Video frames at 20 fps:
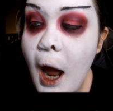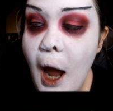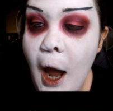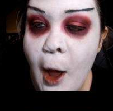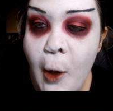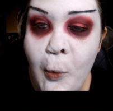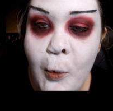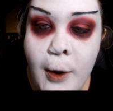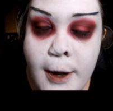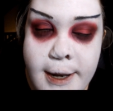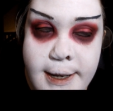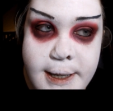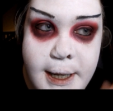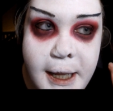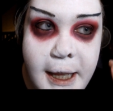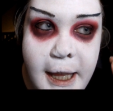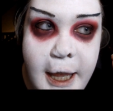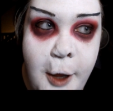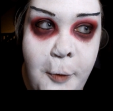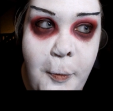I wanted
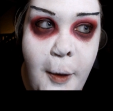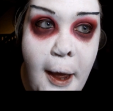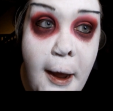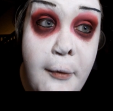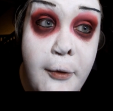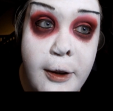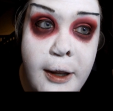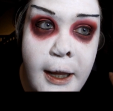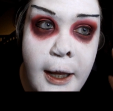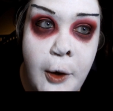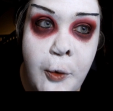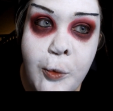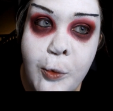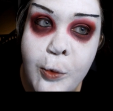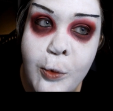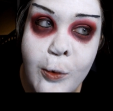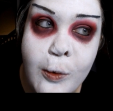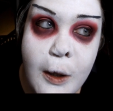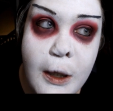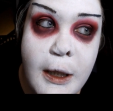to keep
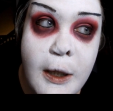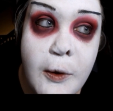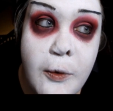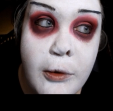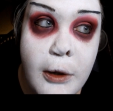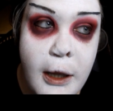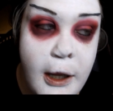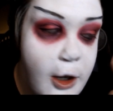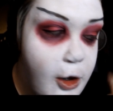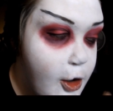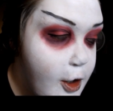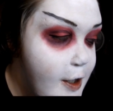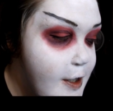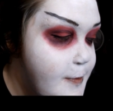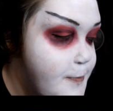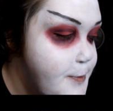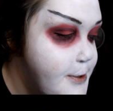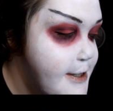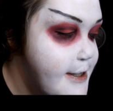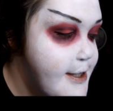everything really, really crisp,